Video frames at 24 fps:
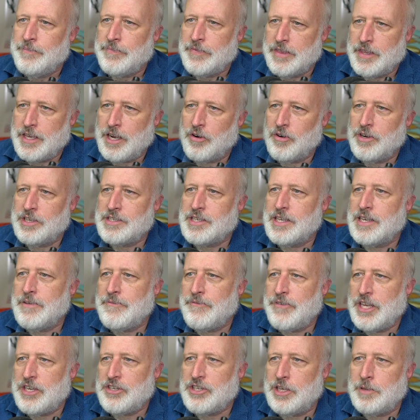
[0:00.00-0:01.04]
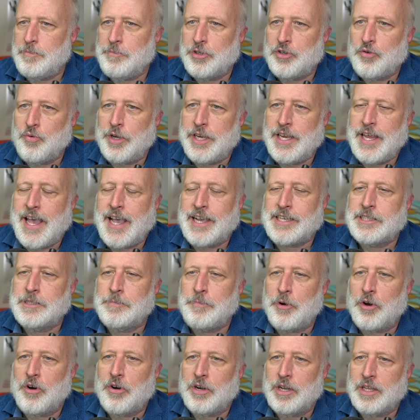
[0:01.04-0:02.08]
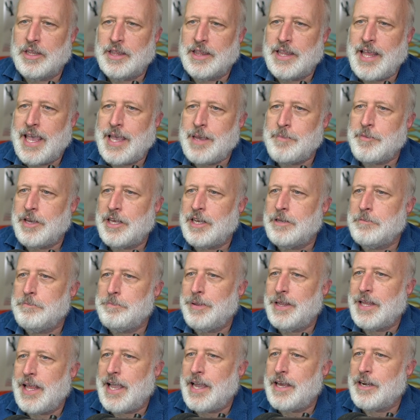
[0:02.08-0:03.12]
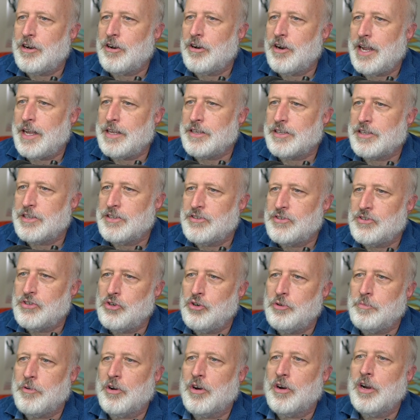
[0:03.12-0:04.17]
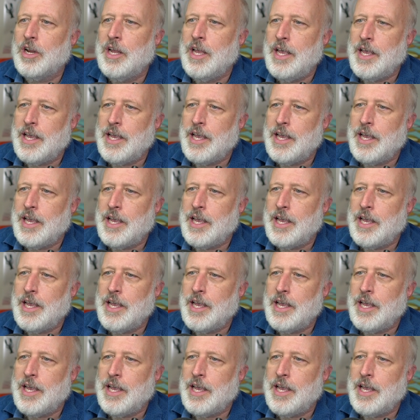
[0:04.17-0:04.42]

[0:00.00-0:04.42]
there is a division between expert, layman, planner, and consumer,